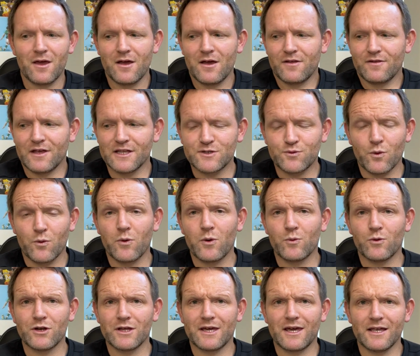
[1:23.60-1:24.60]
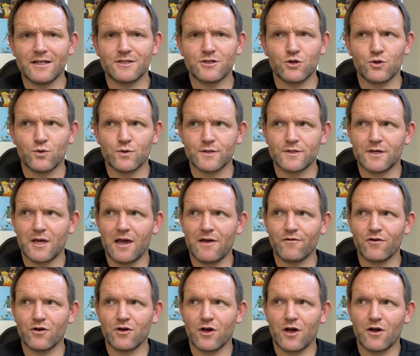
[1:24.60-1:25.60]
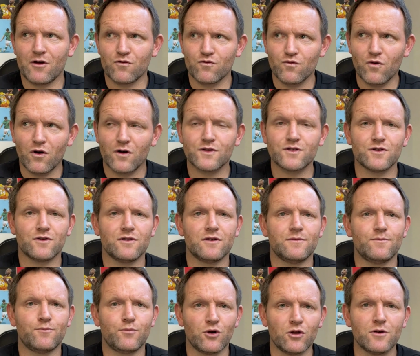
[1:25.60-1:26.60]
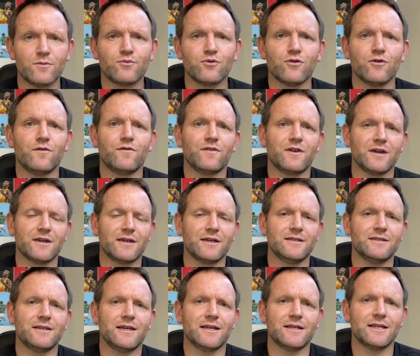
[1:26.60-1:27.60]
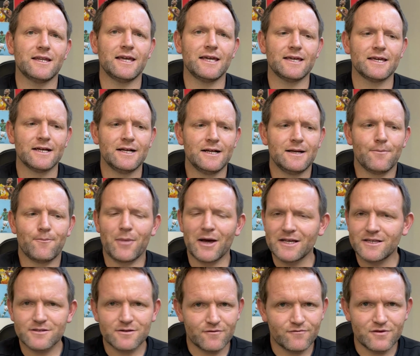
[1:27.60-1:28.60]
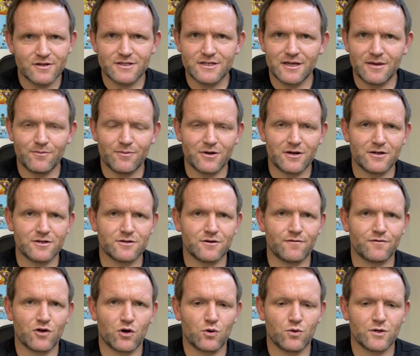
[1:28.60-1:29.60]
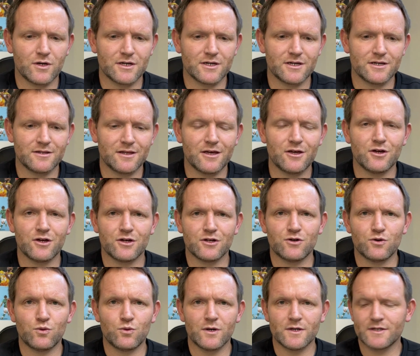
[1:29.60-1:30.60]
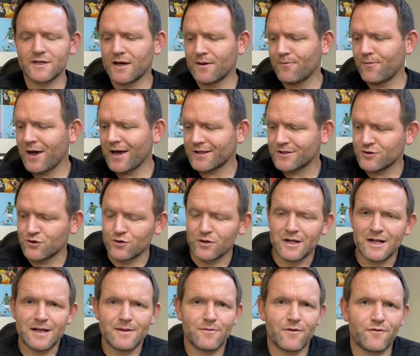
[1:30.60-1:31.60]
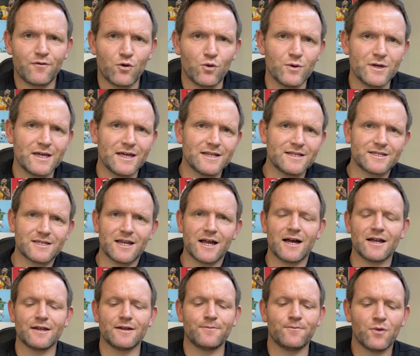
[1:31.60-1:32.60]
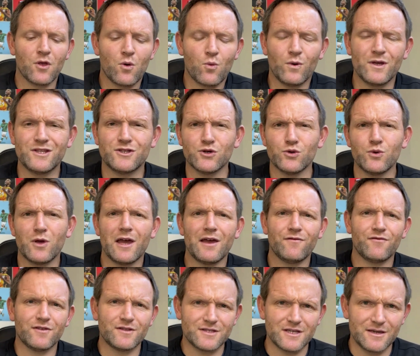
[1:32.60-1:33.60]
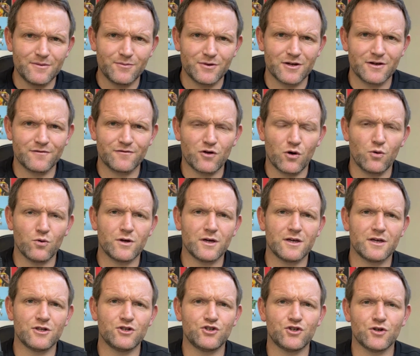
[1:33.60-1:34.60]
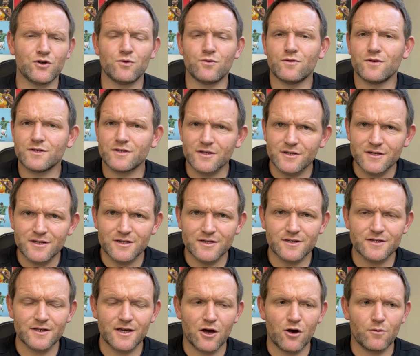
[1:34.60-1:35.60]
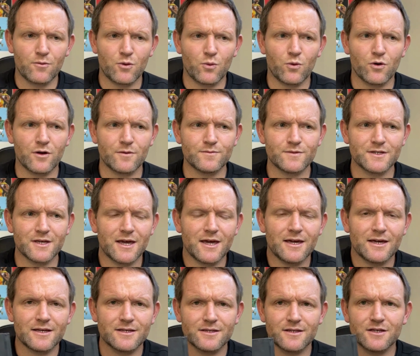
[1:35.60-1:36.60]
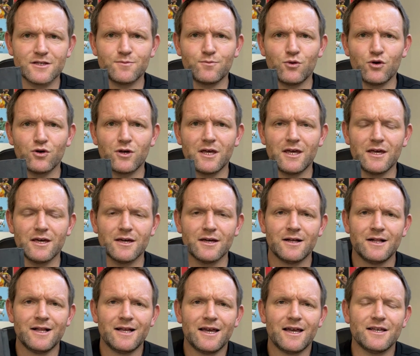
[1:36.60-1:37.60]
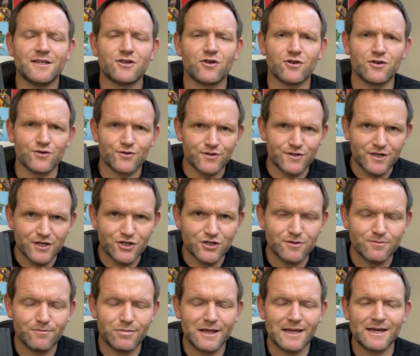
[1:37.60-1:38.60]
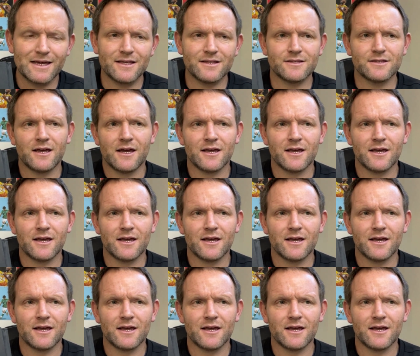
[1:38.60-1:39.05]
That's where we want to get to, is have a rock solid bulletproof kicking technique based off the 10 pillars of goal kicking that you can always come back to. Before we get started, we do have the 10 pillar of goal kicking journal. This isn't a sell, but what I'm saying is this book here has got your session plans.